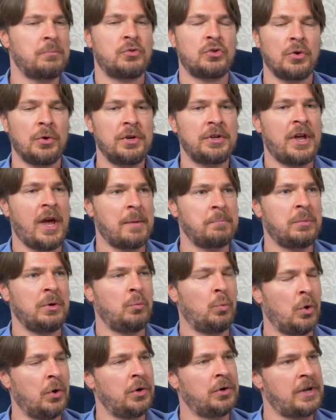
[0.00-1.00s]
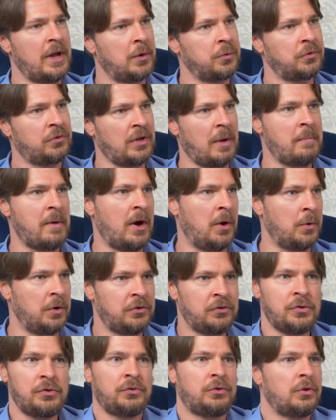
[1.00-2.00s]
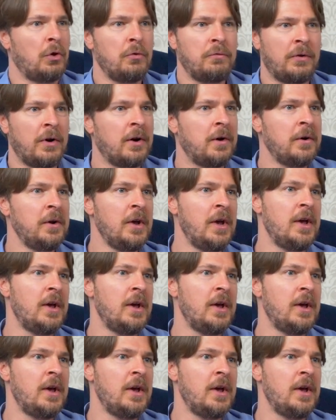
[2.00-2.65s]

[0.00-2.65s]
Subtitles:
sure it can be worked out somehow. It's just so far,